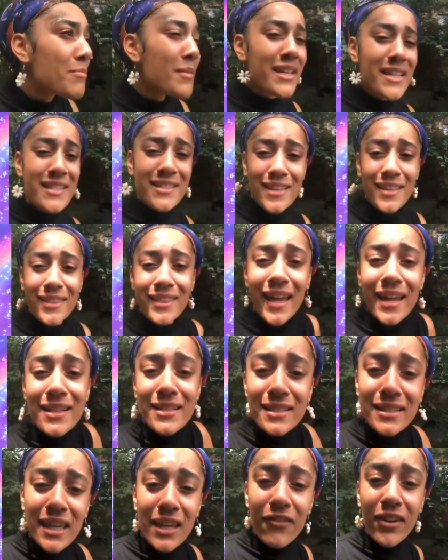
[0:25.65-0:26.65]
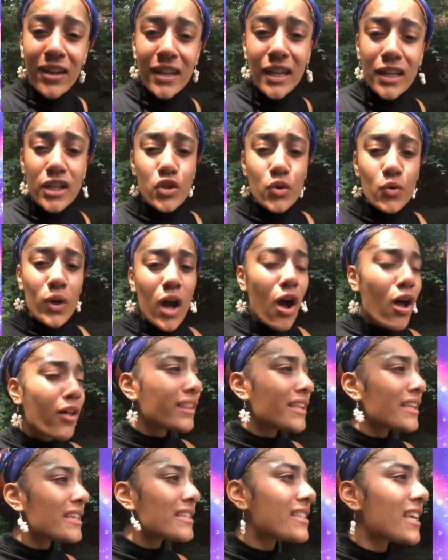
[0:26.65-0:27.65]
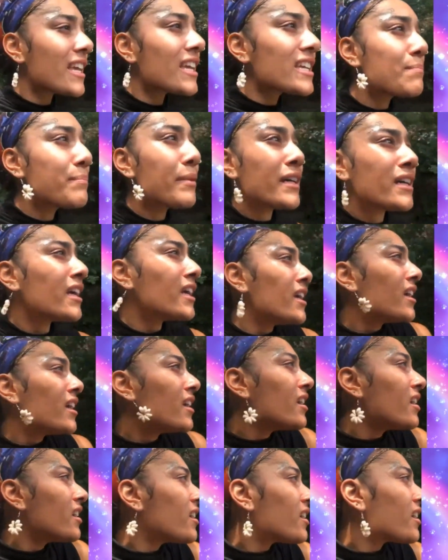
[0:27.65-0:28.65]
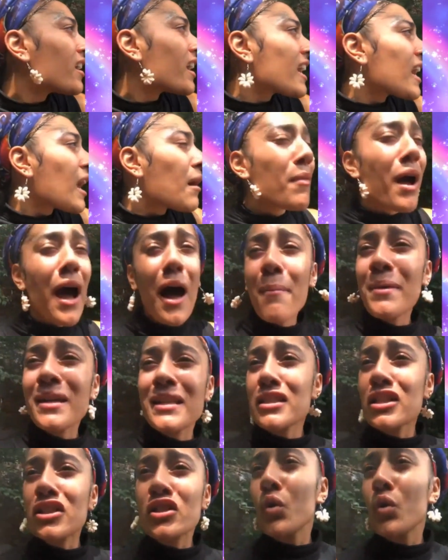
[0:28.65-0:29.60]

rumors of her possibly leaving Carbonation.